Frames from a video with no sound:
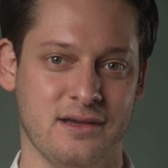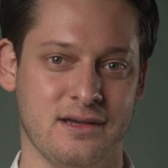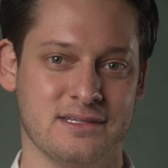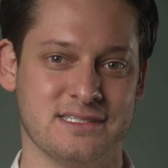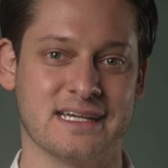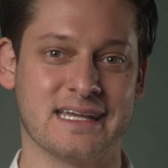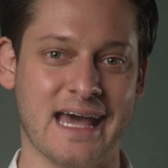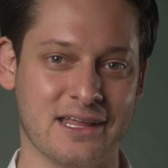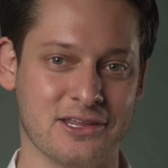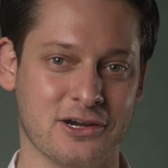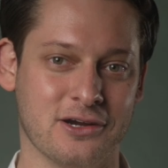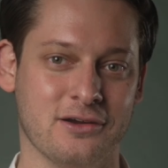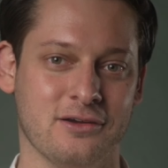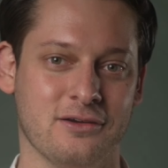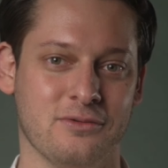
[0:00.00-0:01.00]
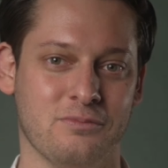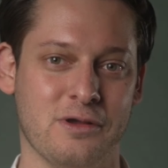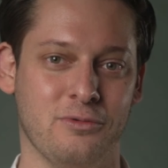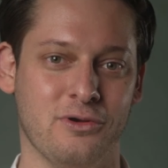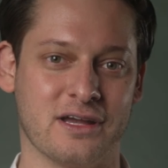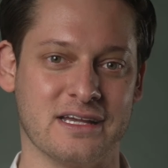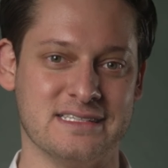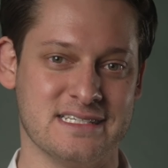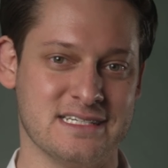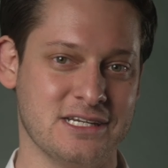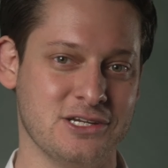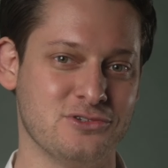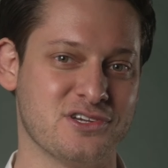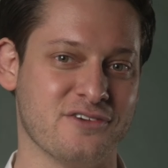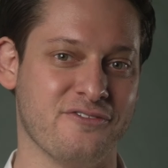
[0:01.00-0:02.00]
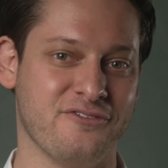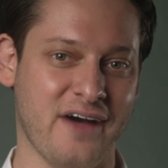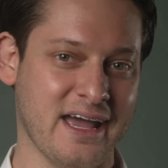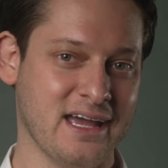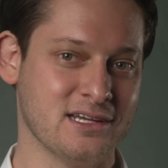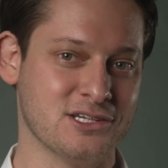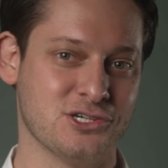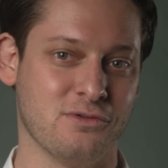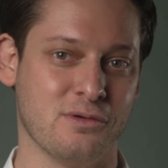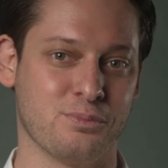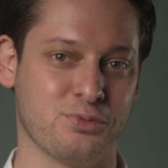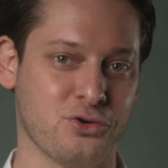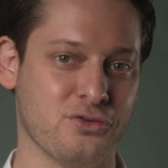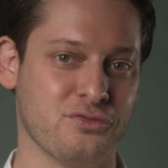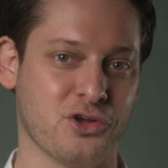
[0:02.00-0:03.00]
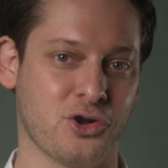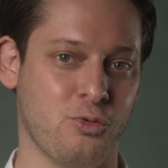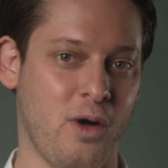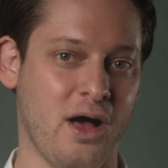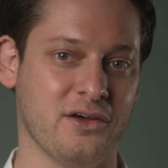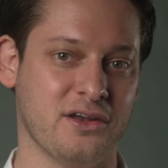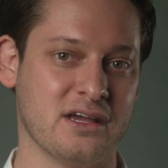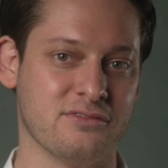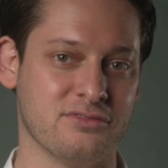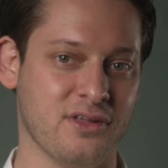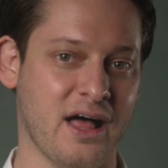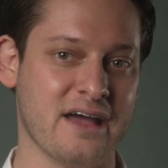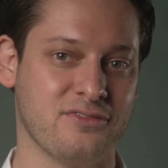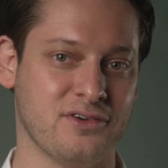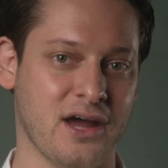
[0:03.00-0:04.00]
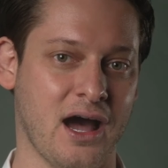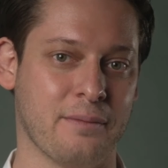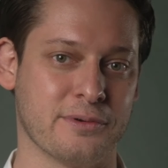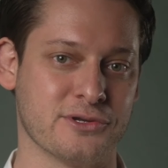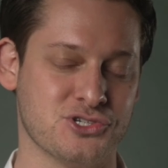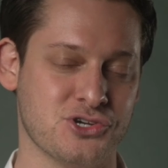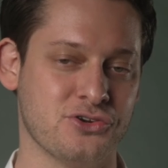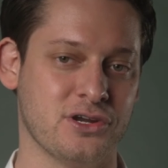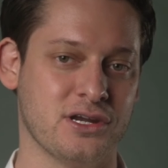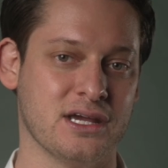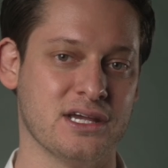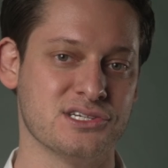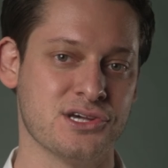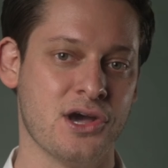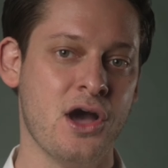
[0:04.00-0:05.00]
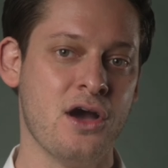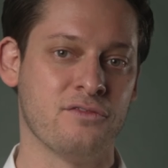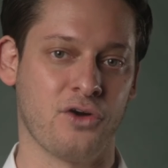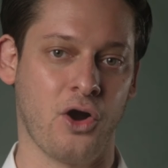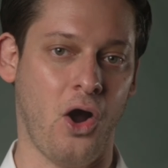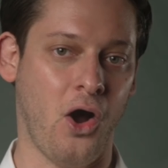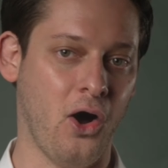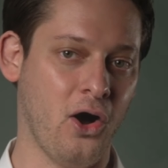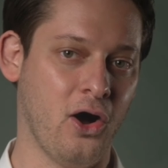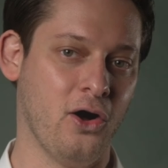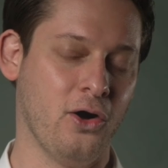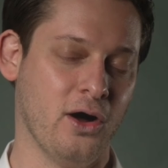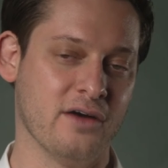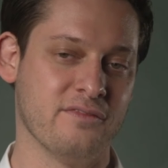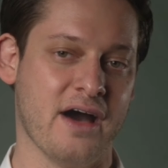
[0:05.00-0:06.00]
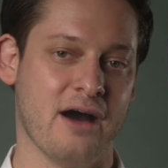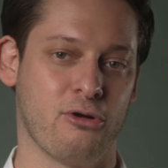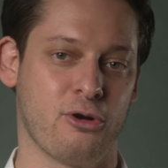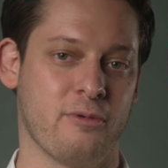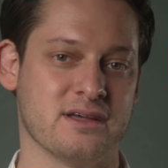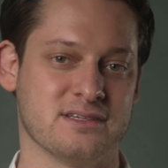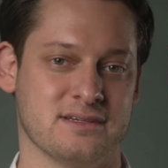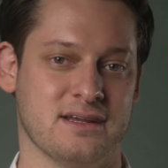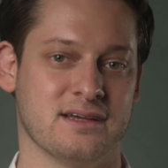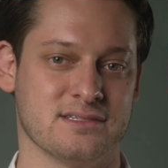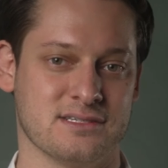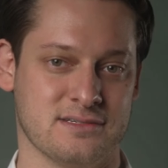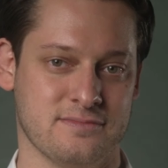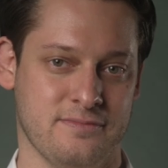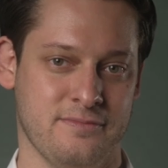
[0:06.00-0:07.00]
Together, we will continue to fight to improve the quality of life and opportunities for all of our residents.